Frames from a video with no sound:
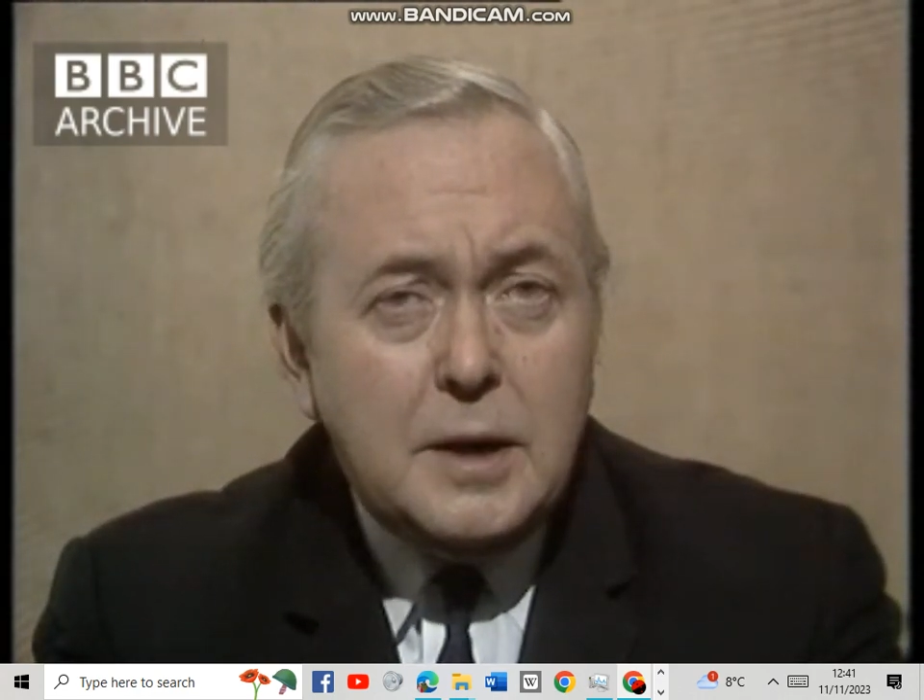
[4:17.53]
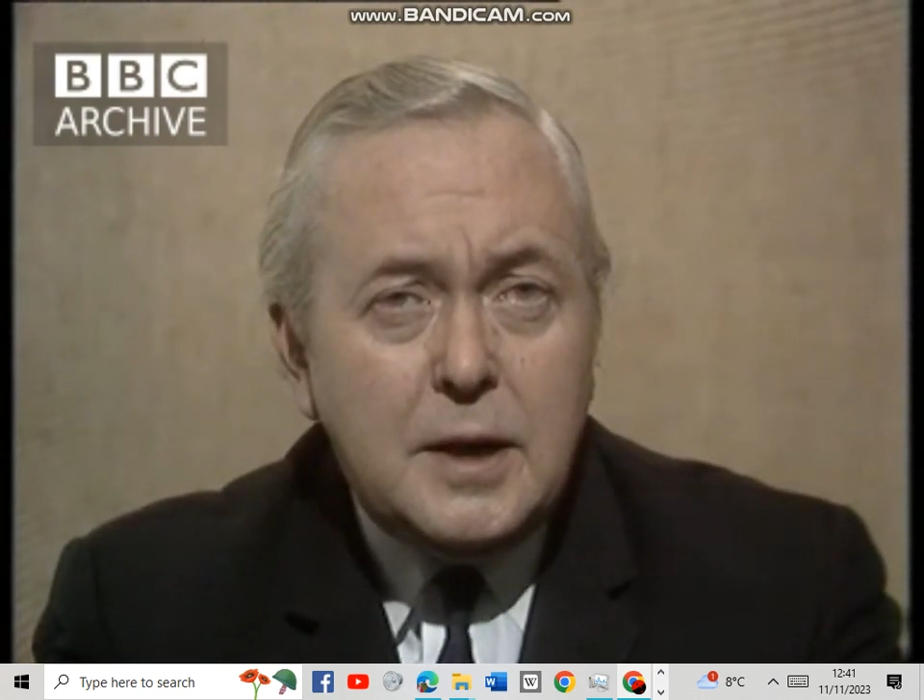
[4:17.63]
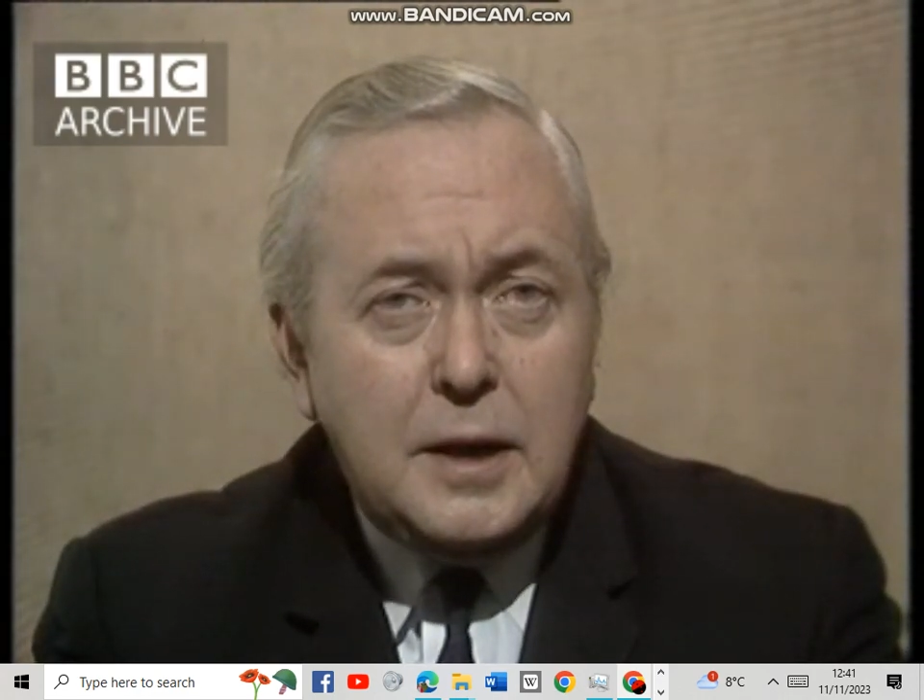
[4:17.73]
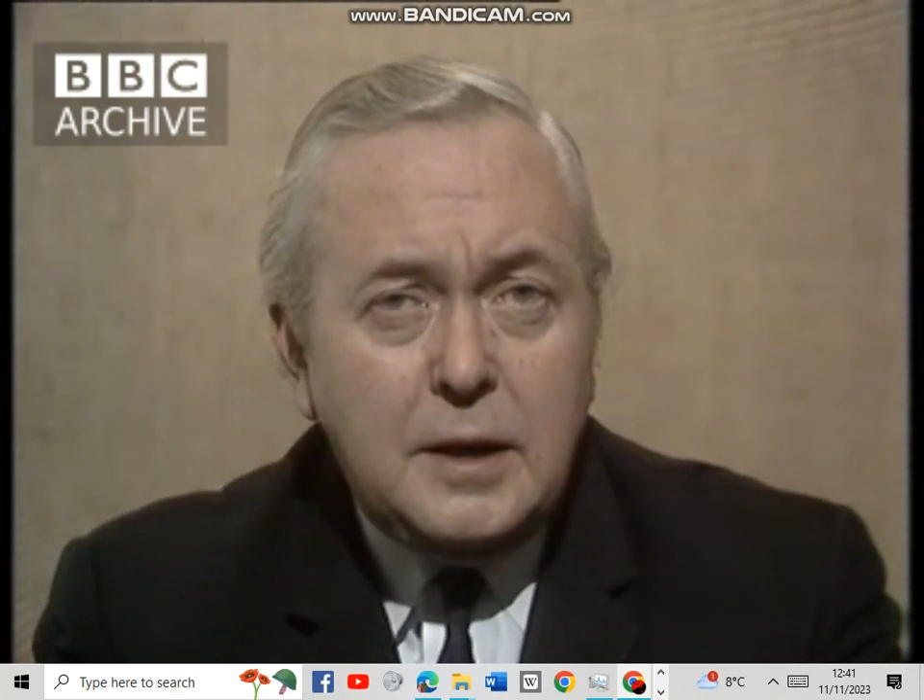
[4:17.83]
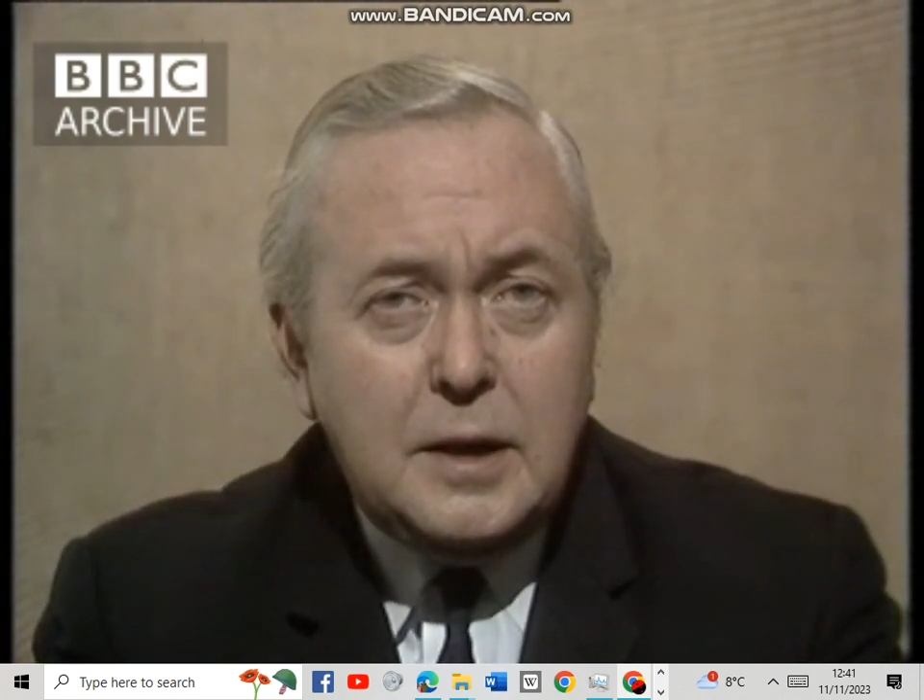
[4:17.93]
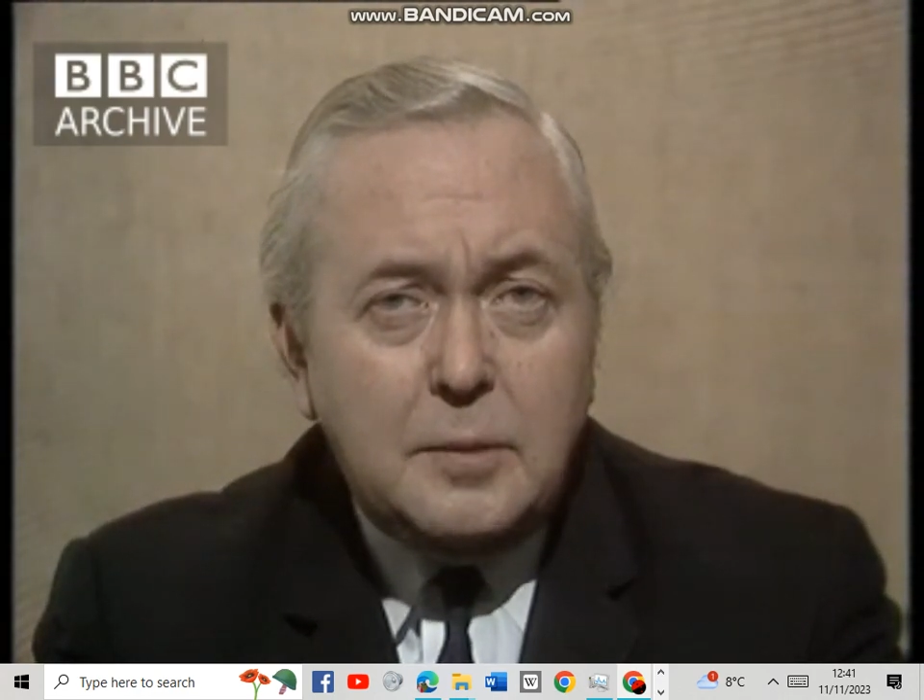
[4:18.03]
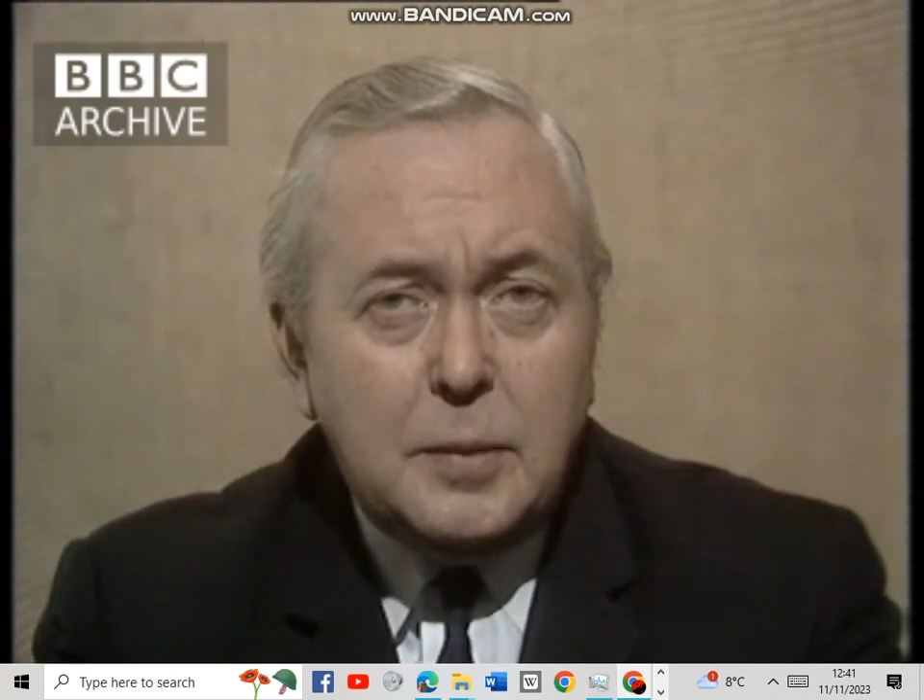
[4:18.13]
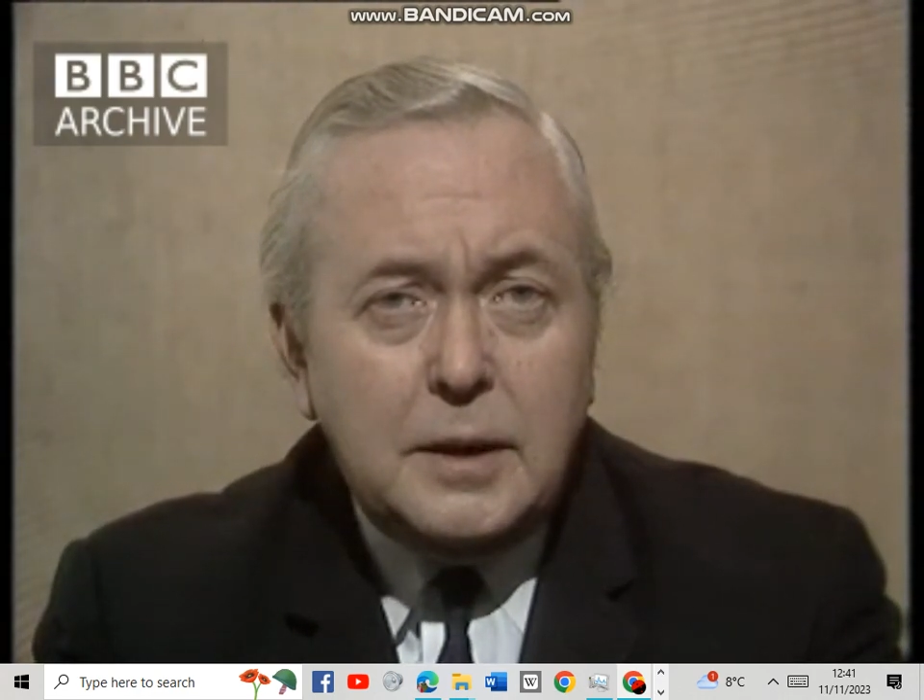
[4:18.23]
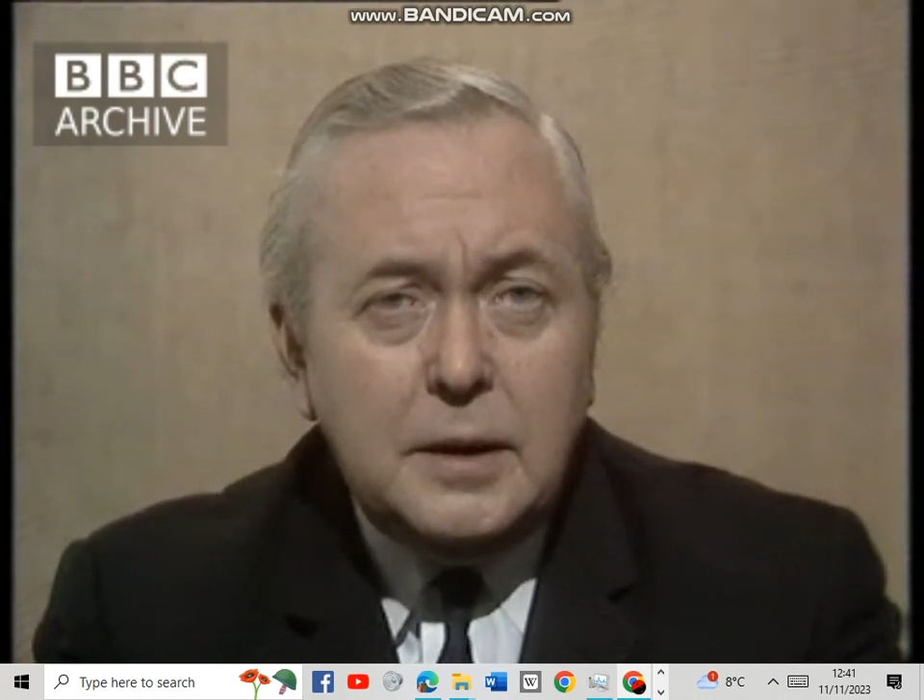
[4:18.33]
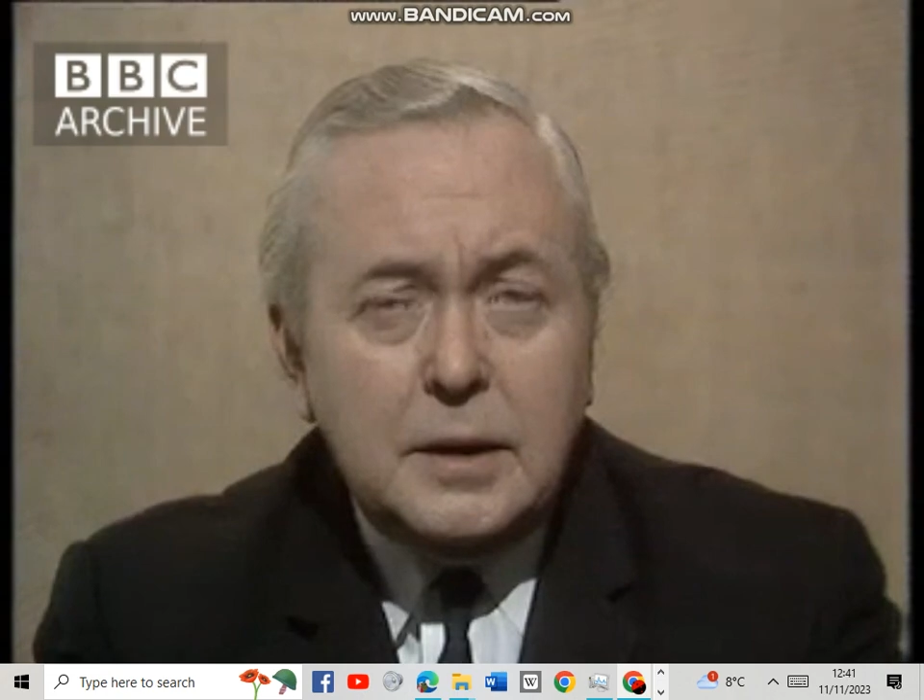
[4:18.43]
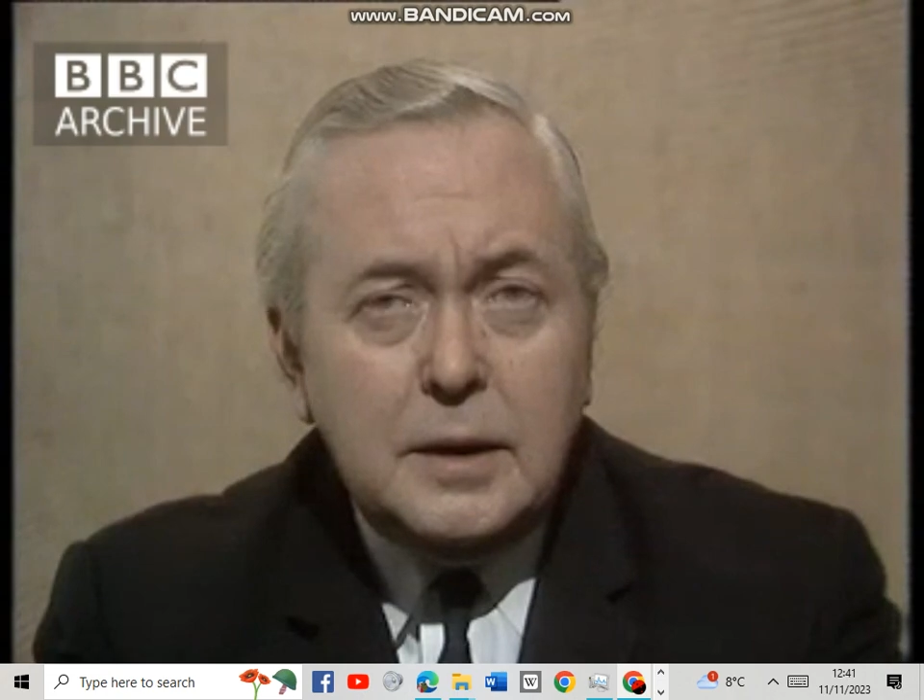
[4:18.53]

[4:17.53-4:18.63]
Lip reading: said in Dublin,